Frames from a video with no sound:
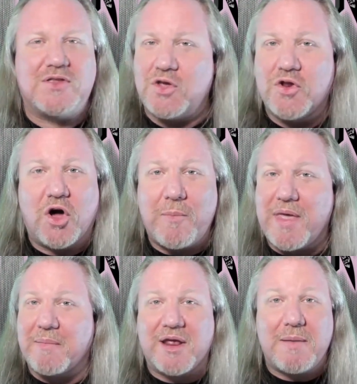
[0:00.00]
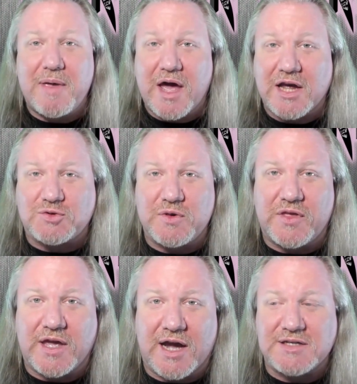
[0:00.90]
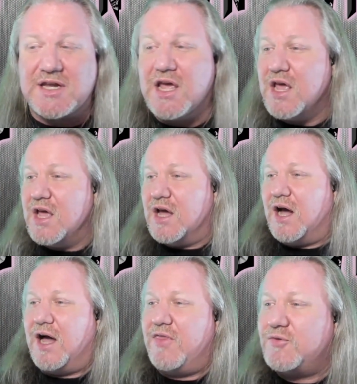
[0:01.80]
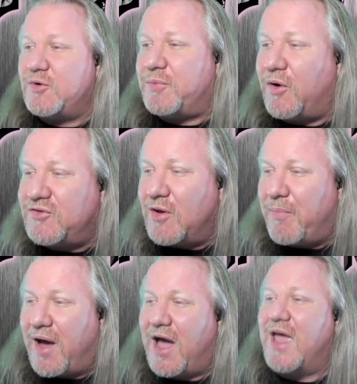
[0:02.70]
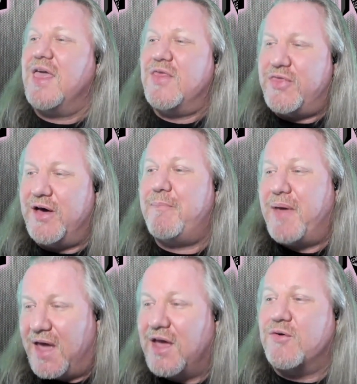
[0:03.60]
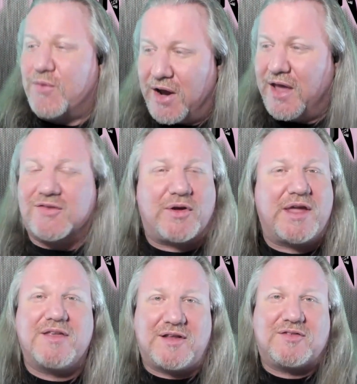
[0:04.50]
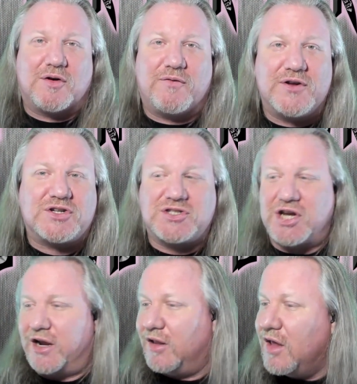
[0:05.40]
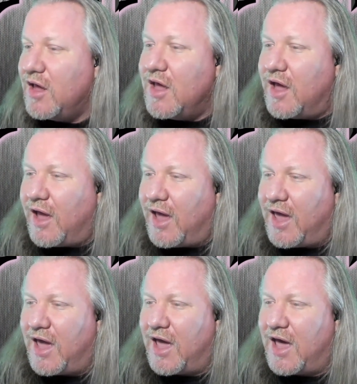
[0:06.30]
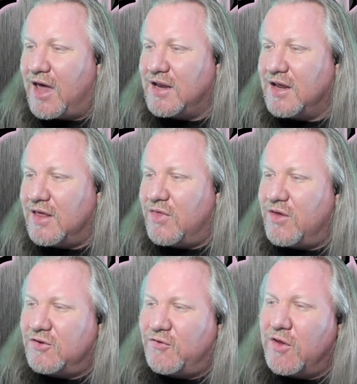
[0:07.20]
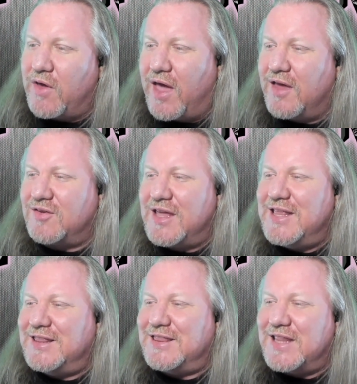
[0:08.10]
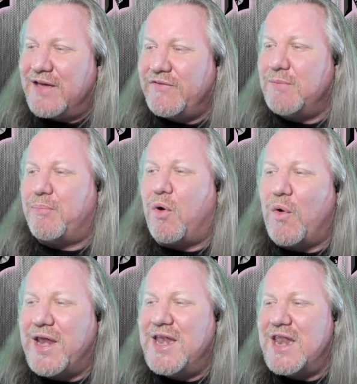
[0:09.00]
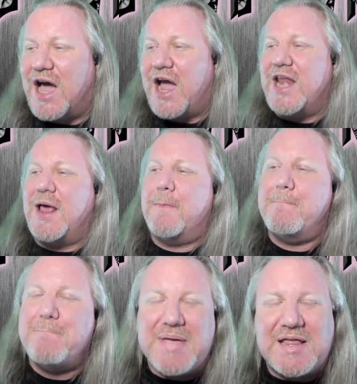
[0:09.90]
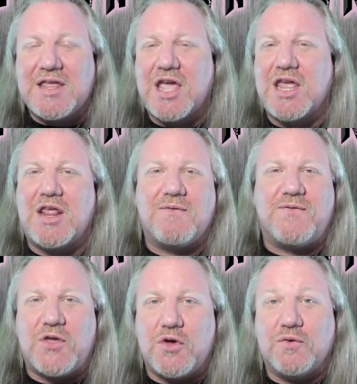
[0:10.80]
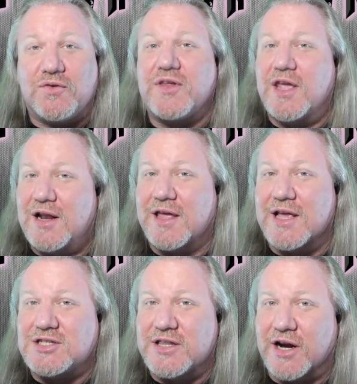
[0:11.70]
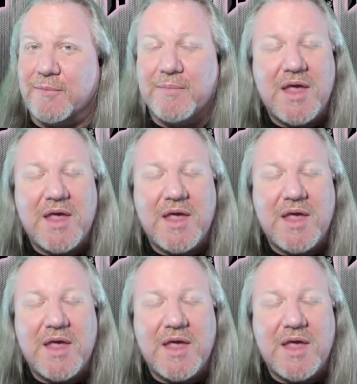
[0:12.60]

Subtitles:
You know me, I'm going to be honest with you guys. This was posted by the band Red, so I guess that's their official channel. And this video has 11.9 million views. It'll get you there.